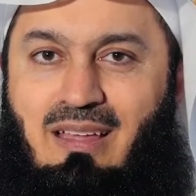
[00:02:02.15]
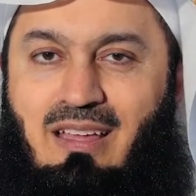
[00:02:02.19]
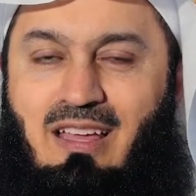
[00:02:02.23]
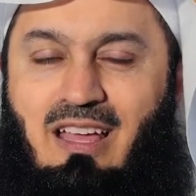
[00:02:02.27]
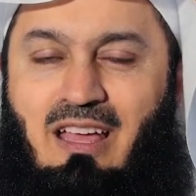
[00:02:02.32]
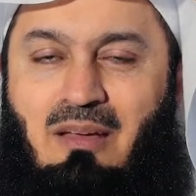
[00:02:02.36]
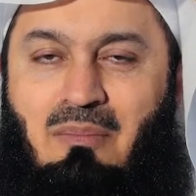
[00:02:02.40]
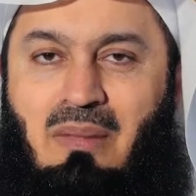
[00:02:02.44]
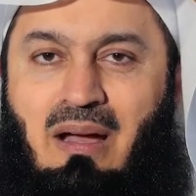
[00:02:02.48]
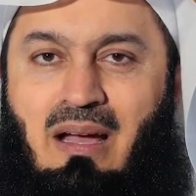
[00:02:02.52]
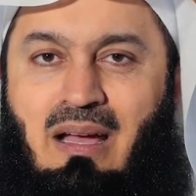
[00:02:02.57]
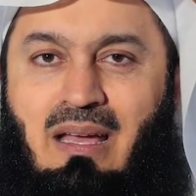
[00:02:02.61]

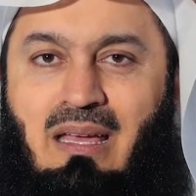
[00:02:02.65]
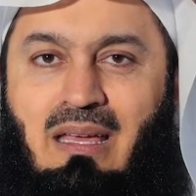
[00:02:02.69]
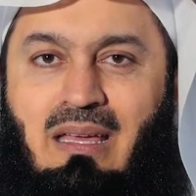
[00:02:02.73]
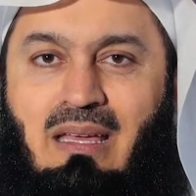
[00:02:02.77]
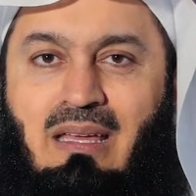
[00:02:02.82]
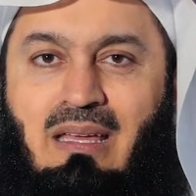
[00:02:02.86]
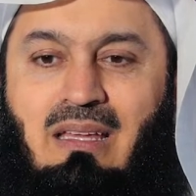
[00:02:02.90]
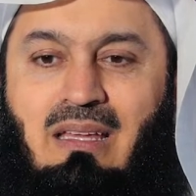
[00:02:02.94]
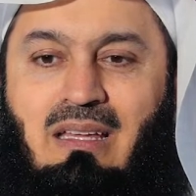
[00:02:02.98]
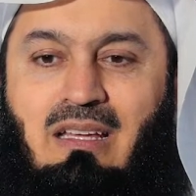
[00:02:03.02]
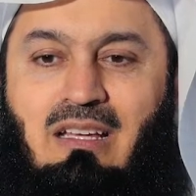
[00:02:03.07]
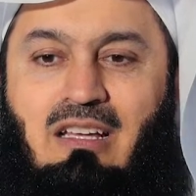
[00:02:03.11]
Am I
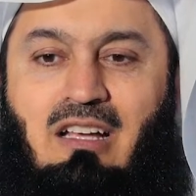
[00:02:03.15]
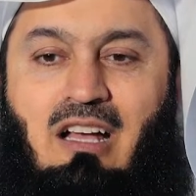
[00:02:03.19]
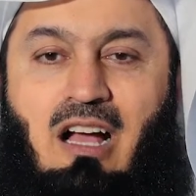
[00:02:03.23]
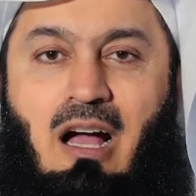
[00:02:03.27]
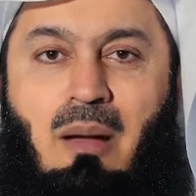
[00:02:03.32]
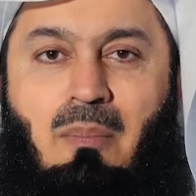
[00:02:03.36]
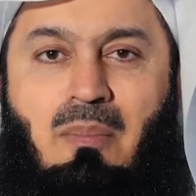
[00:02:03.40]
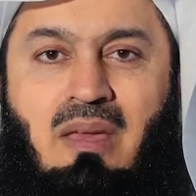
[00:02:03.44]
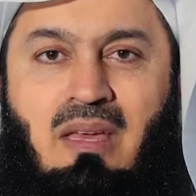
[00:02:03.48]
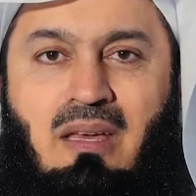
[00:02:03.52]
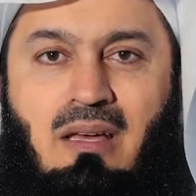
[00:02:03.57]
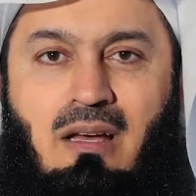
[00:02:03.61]

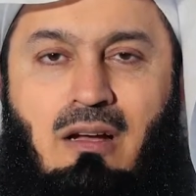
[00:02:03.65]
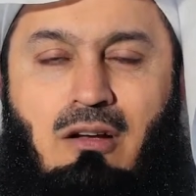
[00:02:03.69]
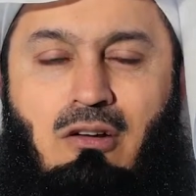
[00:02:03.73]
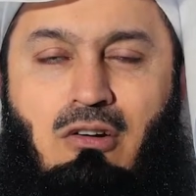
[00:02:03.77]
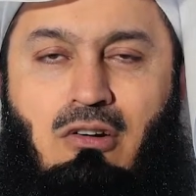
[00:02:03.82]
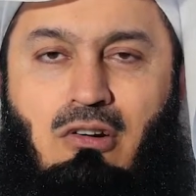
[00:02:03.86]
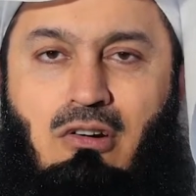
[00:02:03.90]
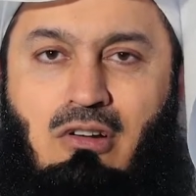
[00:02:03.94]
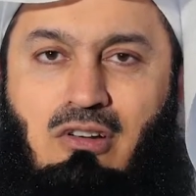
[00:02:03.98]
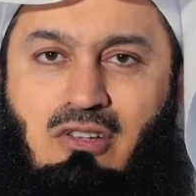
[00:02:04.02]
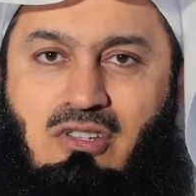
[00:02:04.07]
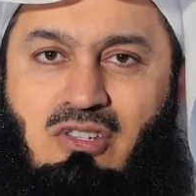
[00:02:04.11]
coming
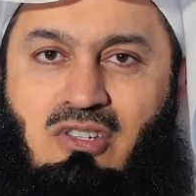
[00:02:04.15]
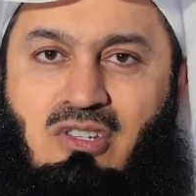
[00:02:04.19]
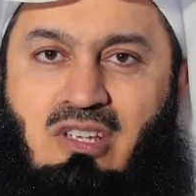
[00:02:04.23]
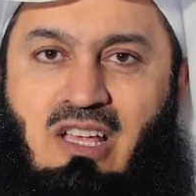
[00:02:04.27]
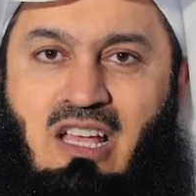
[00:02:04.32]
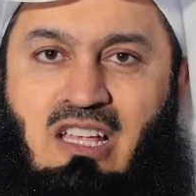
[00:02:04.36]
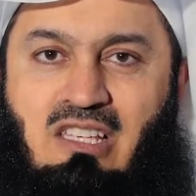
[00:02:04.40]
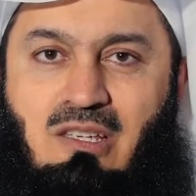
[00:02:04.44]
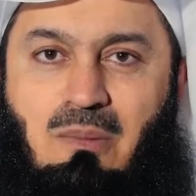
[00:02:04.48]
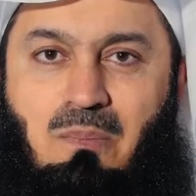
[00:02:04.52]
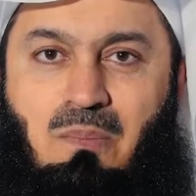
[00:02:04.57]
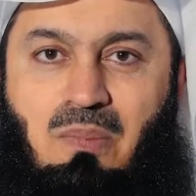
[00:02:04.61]
across
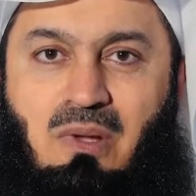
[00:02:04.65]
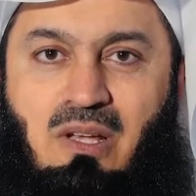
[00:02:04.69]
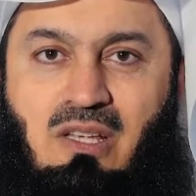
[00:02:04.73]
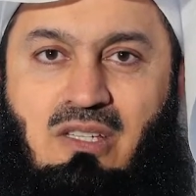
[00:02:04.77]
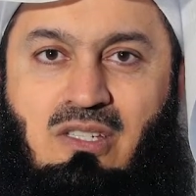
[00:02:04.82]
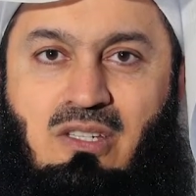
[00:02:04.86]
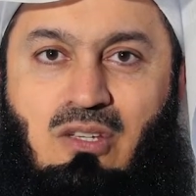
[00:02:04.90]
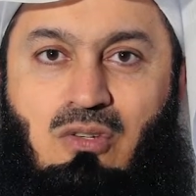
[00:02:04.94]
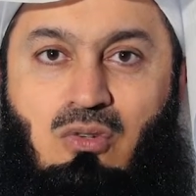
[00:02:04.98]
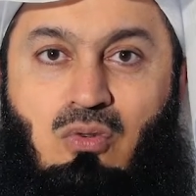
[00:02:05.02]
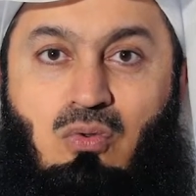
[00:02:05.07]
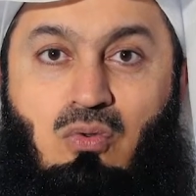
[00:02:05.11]
as a
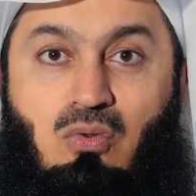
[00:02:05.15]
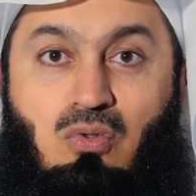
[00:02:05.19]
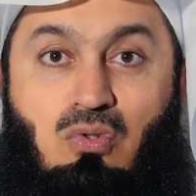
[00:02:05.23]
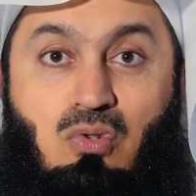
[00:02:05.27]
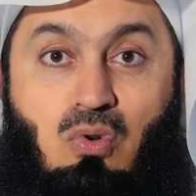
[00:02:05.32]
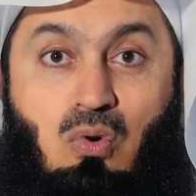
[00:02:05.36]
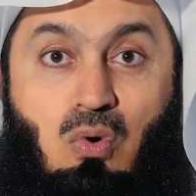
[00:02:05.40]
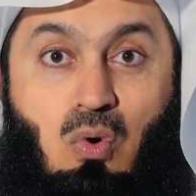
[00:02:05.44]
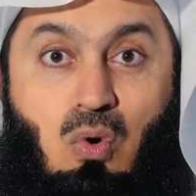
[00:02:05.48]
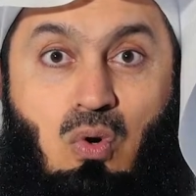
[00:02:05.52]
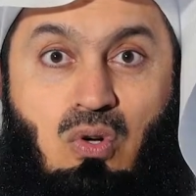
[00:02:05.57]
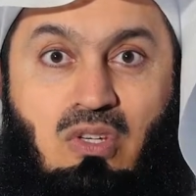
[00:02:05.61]
person who's
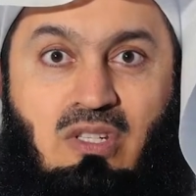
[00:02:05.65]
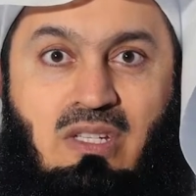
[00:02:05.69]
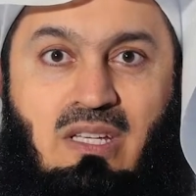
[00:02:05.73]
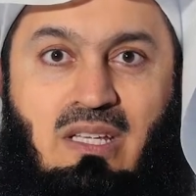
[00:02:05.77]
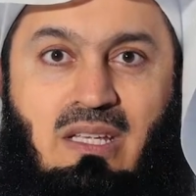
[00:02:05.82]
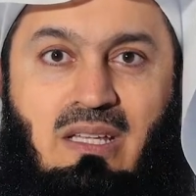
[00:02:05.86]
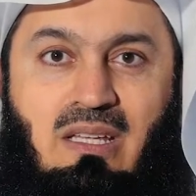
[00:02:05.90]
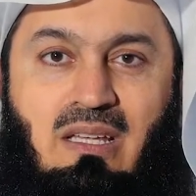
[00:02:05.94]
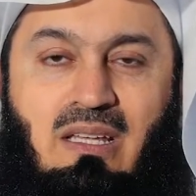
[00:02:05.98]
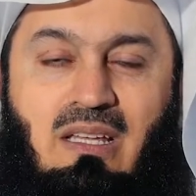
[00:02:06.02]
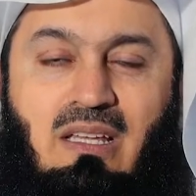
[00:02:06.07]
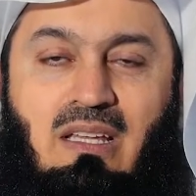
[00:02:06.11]

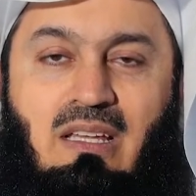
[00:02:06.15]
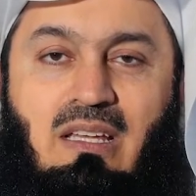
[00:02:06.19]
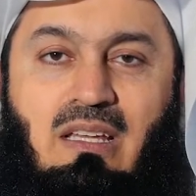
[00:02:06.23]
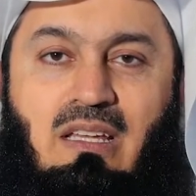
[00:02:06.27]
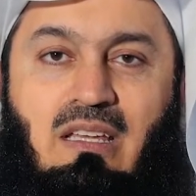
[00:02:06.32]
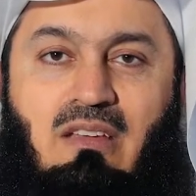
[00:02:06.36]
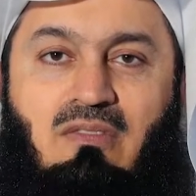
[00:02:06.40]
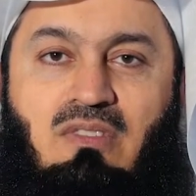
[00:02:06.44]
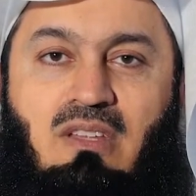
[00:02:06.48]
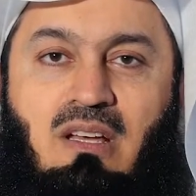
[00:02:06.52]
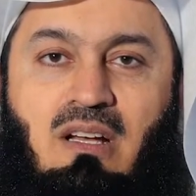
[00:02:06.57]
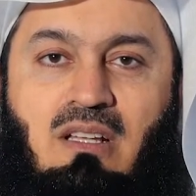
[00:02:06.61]
haughty?
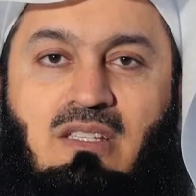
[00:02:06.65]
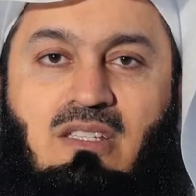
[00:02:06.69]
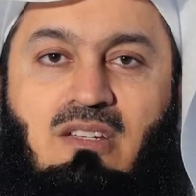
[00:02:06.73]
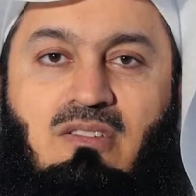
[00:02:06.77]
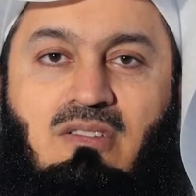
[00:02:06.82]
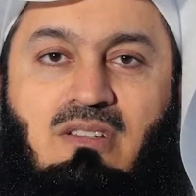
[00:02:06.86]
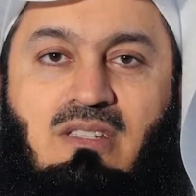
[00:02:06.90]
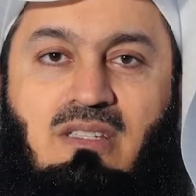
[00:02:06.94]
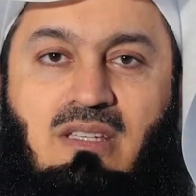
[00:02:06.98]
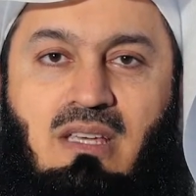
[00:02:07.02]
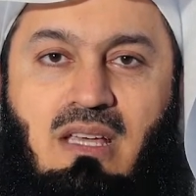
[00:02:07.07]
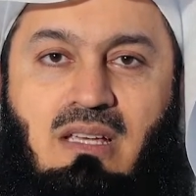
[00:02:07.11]
If the answer
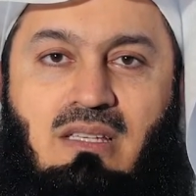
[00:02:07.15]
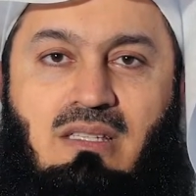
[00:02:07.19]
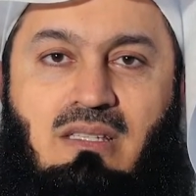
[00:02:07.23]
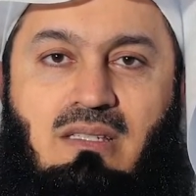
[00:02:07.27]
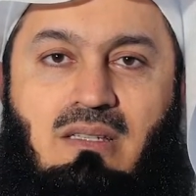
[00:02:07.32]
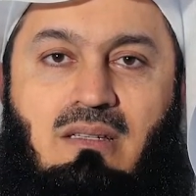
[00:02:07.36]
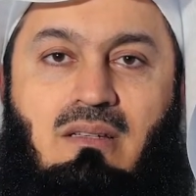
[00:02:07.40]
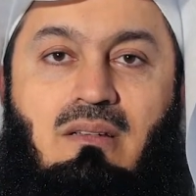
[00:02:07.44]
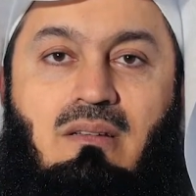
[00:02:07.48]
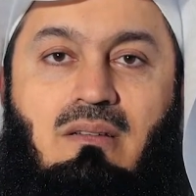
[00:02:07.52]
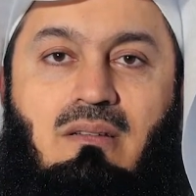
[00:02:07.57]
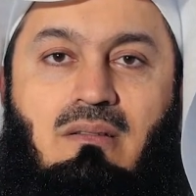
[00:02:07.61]
is yes,
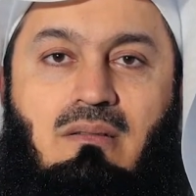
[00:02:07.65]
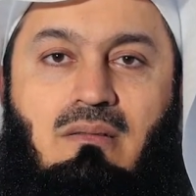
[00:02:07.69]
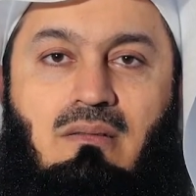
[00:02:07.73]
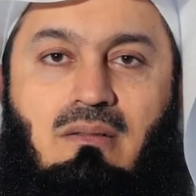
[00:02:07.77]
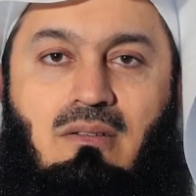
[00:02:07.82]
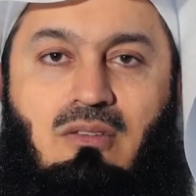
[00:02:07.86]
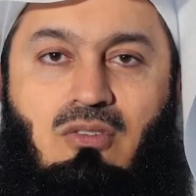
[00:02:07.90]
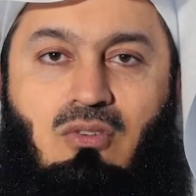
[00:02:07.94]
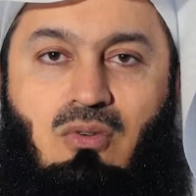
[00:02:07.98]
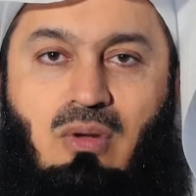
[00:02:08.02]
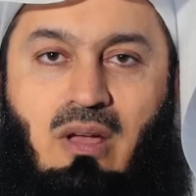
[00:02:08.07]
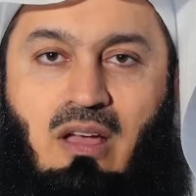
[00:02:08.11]

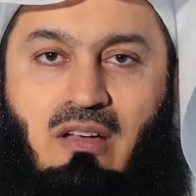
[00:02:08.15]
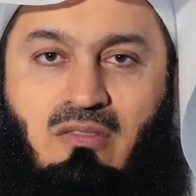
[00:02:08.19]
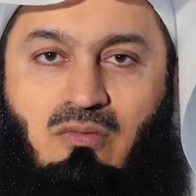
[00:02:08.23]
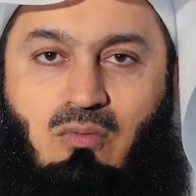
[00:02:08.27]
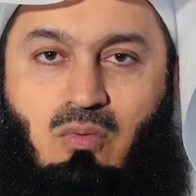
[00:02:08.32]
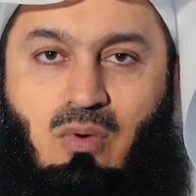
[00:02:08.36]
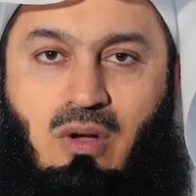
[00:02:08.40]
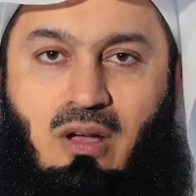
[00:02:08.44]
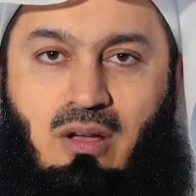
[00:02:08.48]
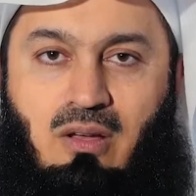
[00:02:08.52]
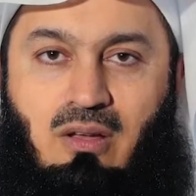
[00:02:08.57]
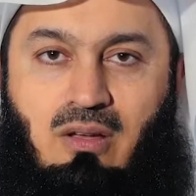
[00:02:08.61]
you have
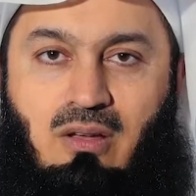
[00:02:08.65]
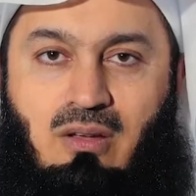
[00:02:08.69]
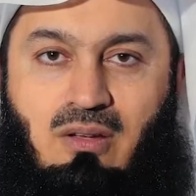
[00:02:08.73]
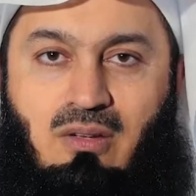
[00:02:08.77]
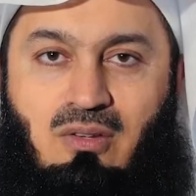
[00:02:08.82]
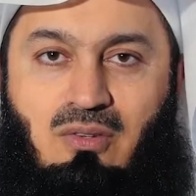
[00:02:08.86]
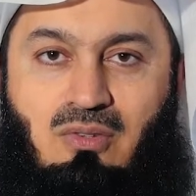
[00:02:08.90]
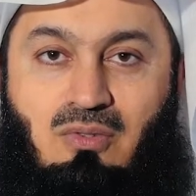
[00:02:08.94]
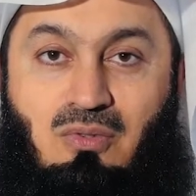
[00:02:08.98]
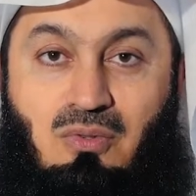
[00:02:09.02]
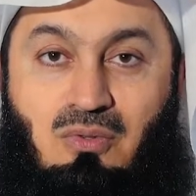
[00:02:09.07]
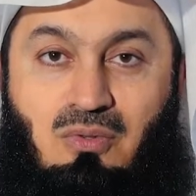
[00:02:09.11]
work
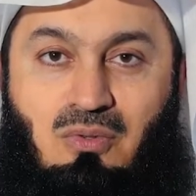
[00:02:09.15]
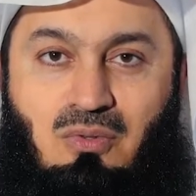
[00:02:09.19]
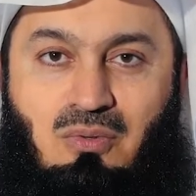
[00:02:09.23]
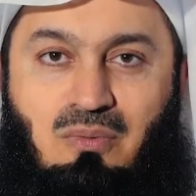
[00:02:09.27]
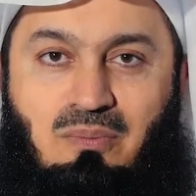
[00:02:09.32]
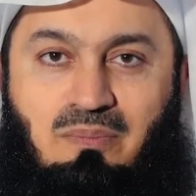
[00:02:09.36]
to do.